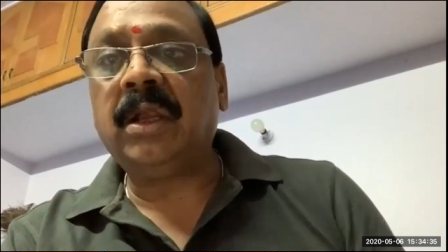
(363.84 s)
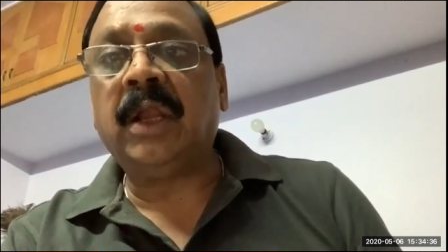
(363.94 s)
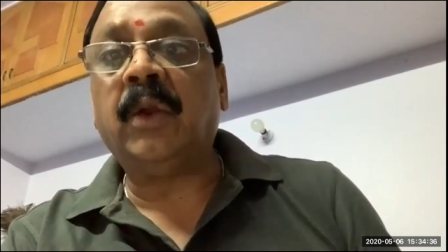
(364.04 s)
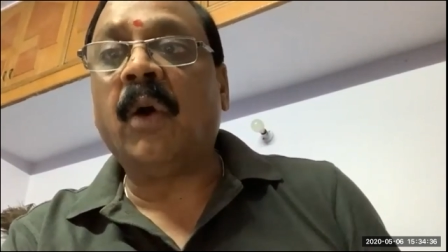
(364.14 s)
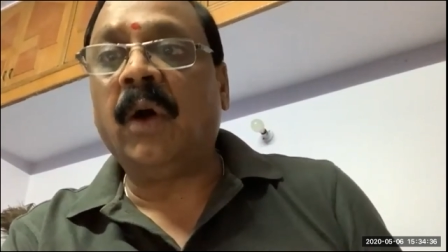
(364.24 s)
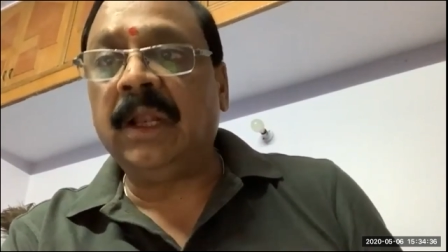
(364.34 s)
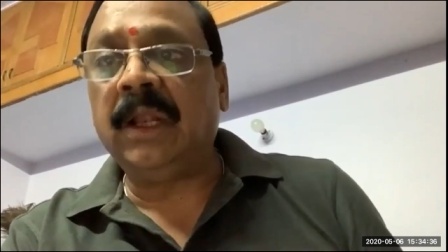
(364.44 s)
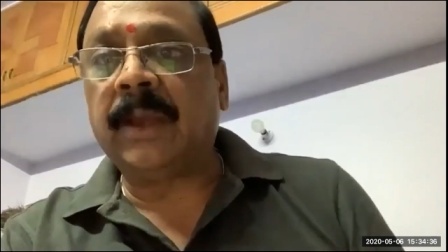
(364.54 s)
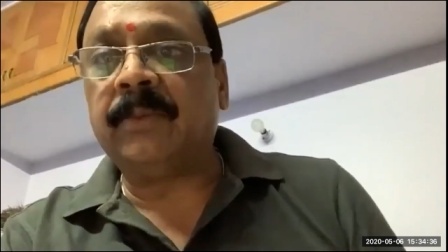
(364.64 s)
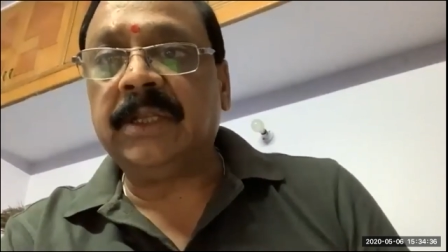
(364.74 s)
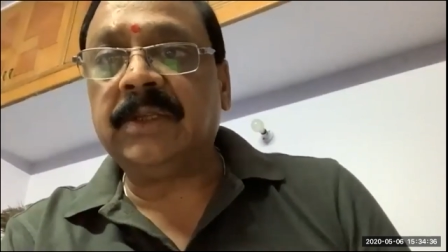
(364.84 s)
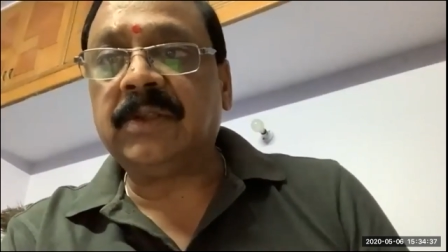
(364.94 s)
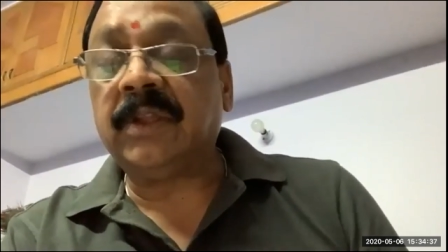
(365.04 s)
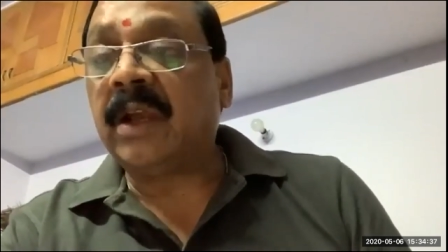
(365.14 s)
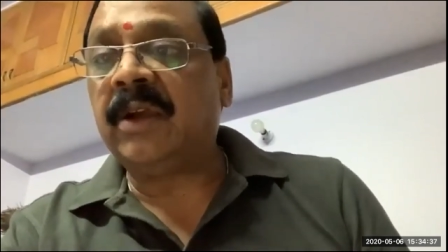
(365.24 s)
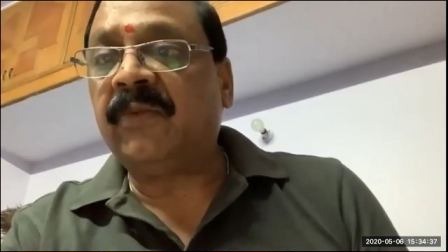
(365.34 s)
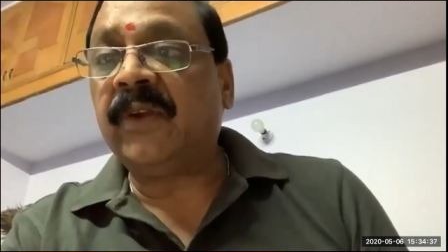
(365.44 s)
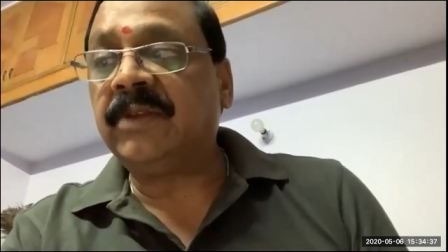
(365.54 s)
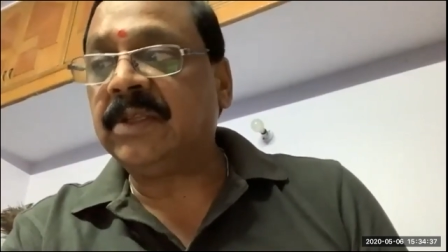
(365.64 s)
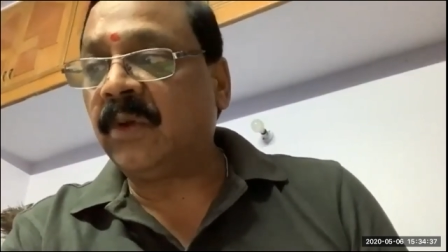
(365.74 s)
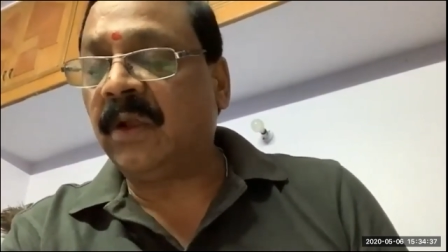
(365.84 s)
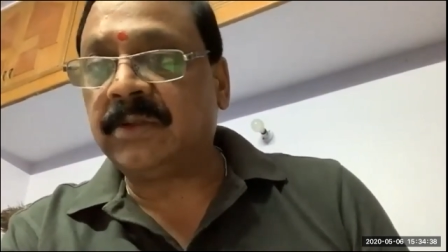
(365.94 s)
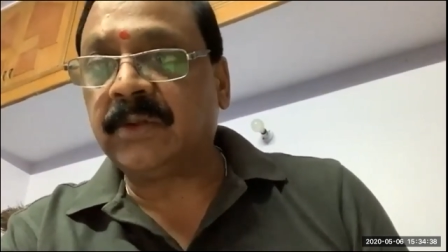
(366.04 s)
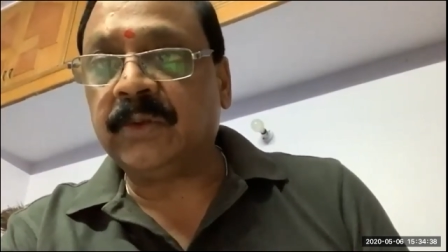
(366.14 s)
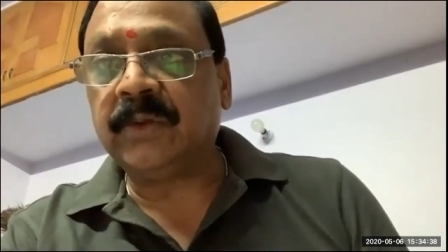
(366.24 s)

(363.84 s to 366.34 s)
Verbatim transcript: in all the families. There are differences also.